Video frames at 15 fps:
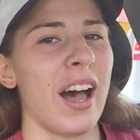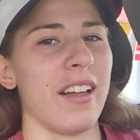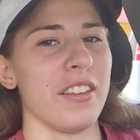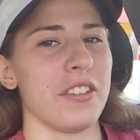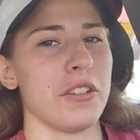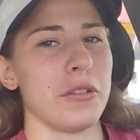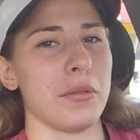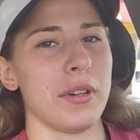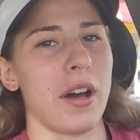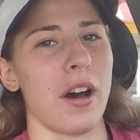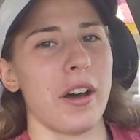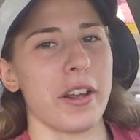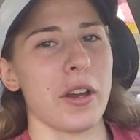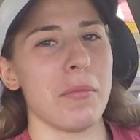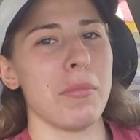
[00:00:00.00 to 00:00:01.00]
I listen to an
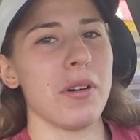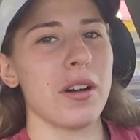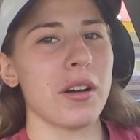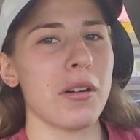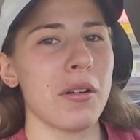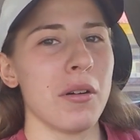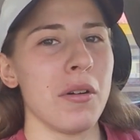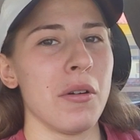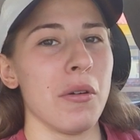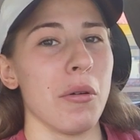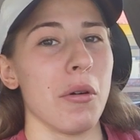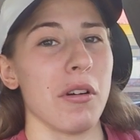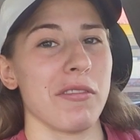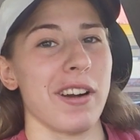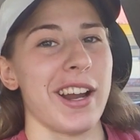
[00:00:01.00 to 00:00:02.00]
audiobook,
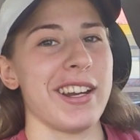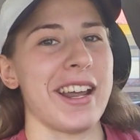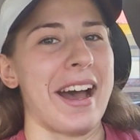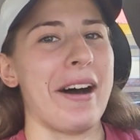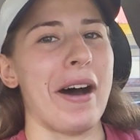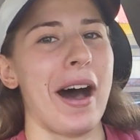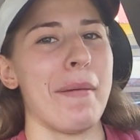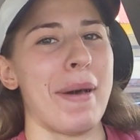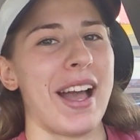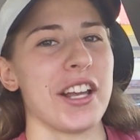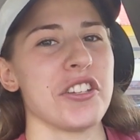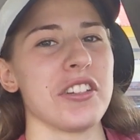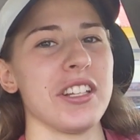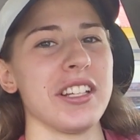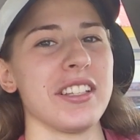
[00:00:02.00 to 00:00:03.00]
or right now I'm
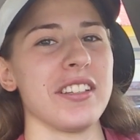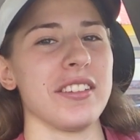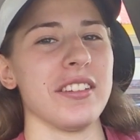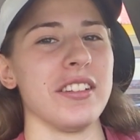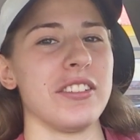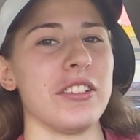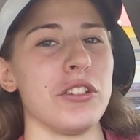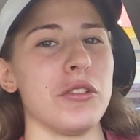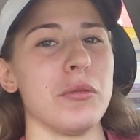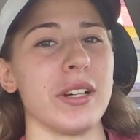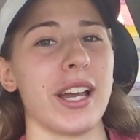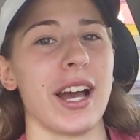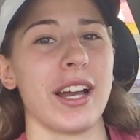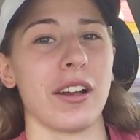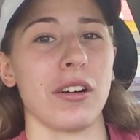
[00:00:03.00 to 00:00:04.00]
actually listening to
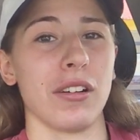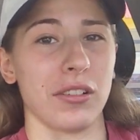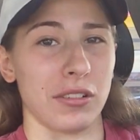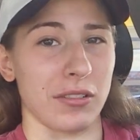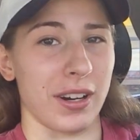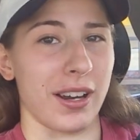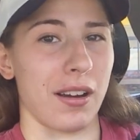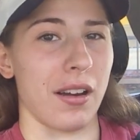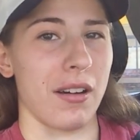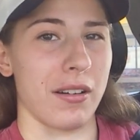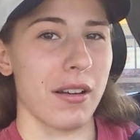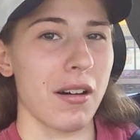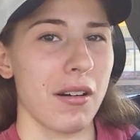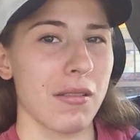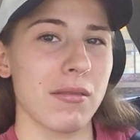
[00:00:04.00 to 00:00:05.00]
a guy called Grant
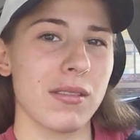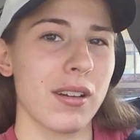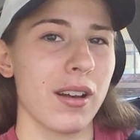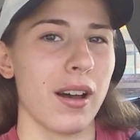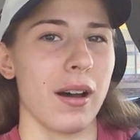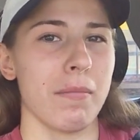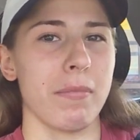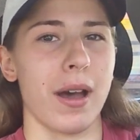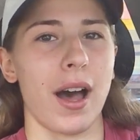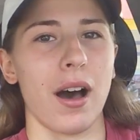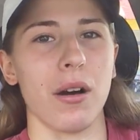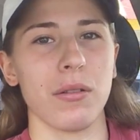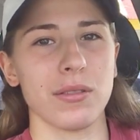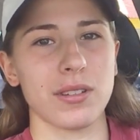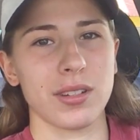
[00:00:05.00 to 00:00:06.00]
Cardone
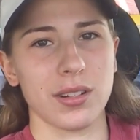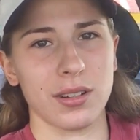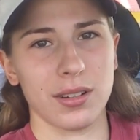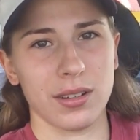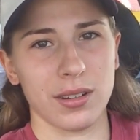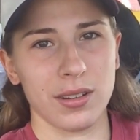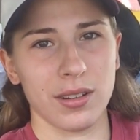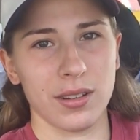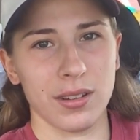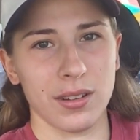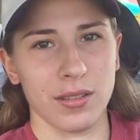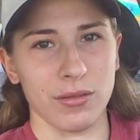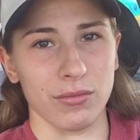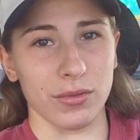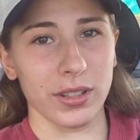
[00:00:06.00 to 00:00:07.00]
about
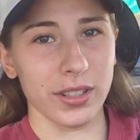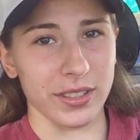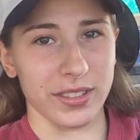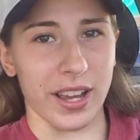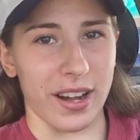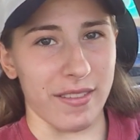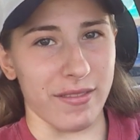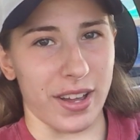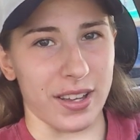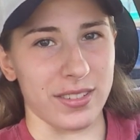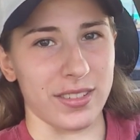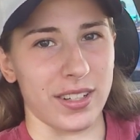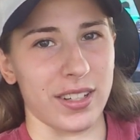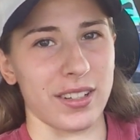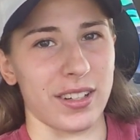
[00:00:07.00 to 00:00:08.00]
real estate
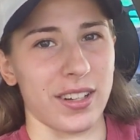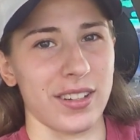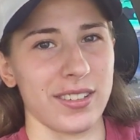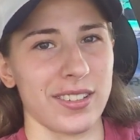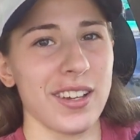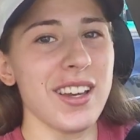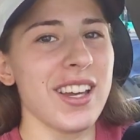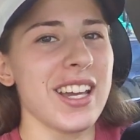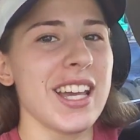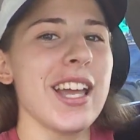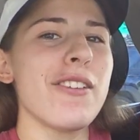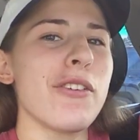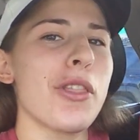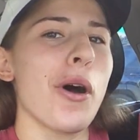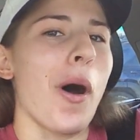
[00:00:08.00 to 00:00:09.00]
investing, because
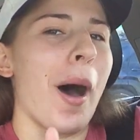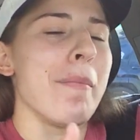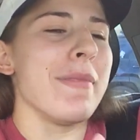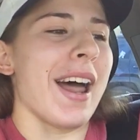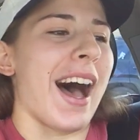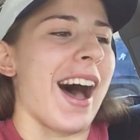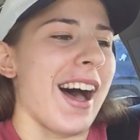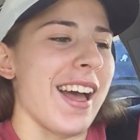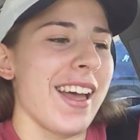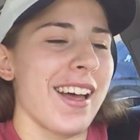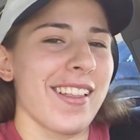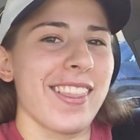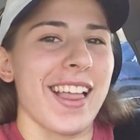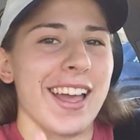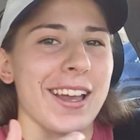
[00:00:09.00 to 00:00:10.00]
even though I'm not,
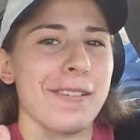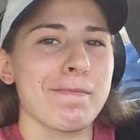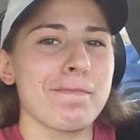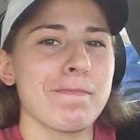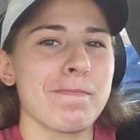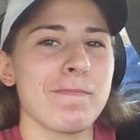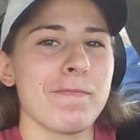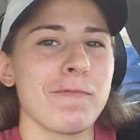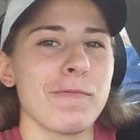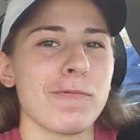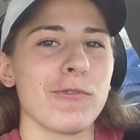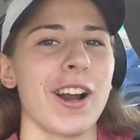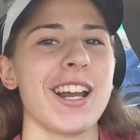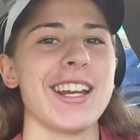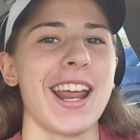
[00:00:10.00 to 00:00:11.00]
like,
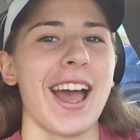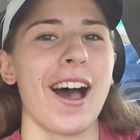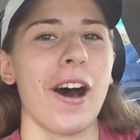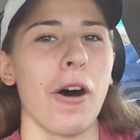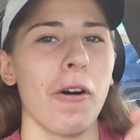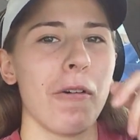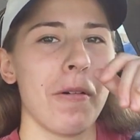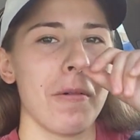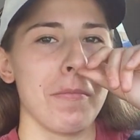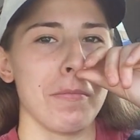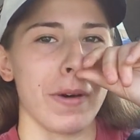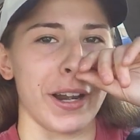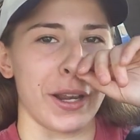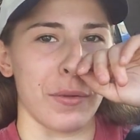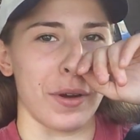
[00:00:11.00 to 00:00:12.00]
right now
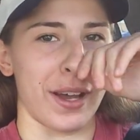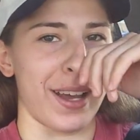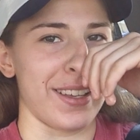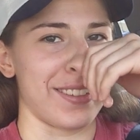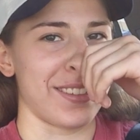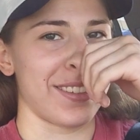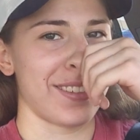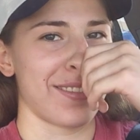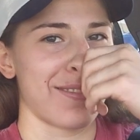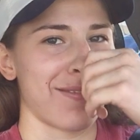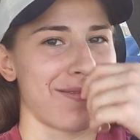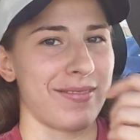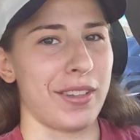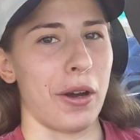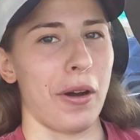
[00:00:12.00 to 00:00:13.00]
money wise,
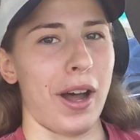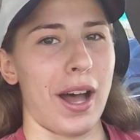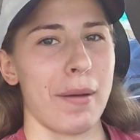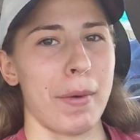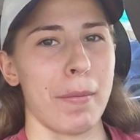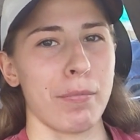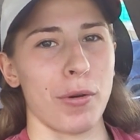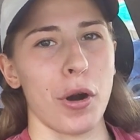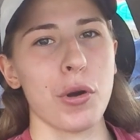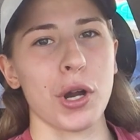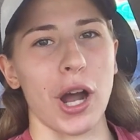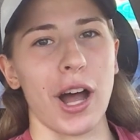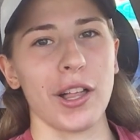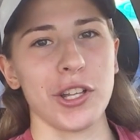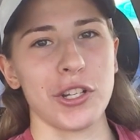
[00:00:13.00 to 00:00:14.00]
you know, I'm a broke
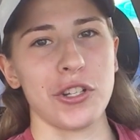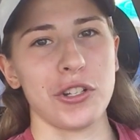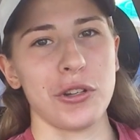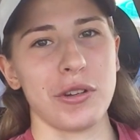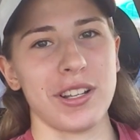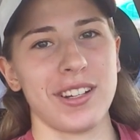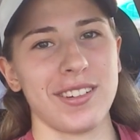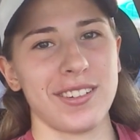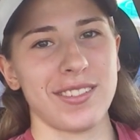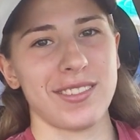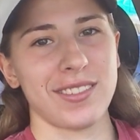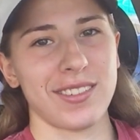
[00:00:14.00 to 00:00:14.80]
college student